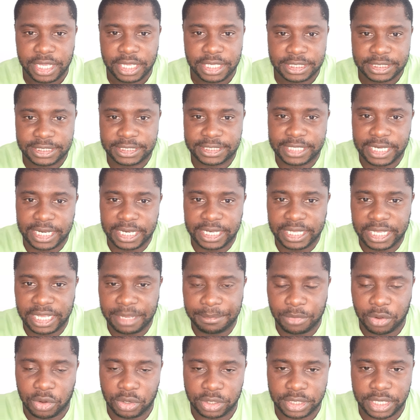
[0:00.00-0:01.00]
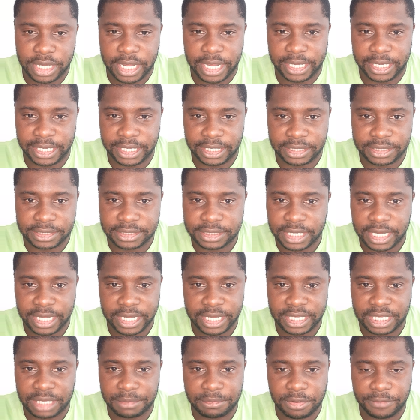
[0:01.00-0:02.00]
Selling him on and
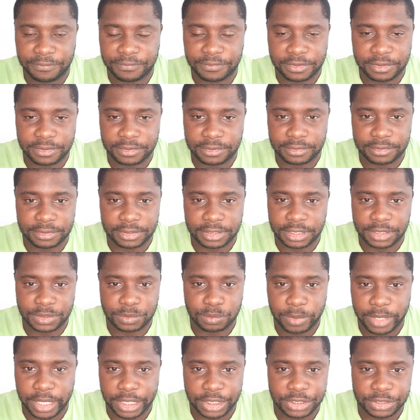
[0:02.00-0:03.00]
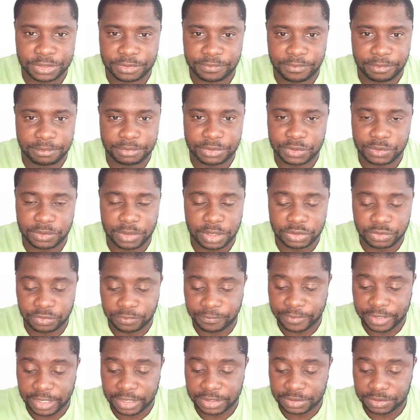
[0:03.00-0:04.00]
taking him off his wages from
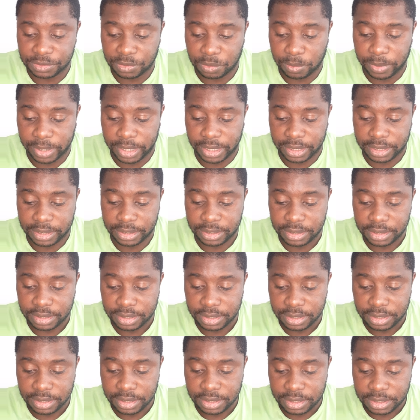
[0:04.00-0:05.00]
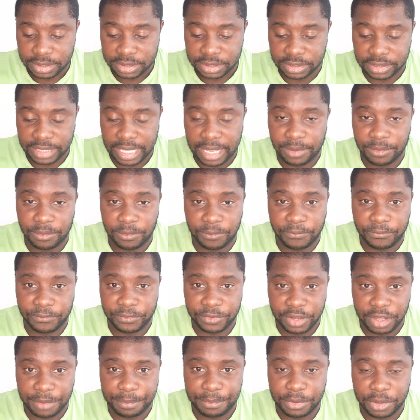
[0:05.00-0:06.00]
200,000 a week, so that will
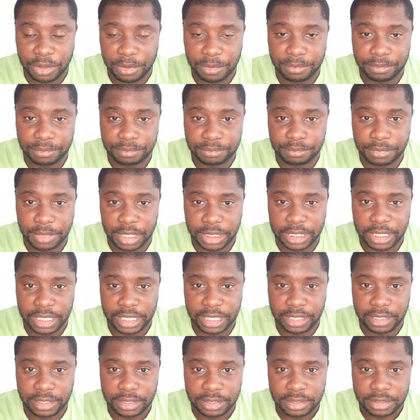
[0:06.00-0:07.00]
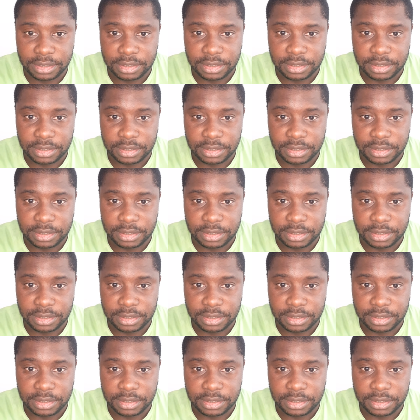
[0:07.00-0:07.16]
free up money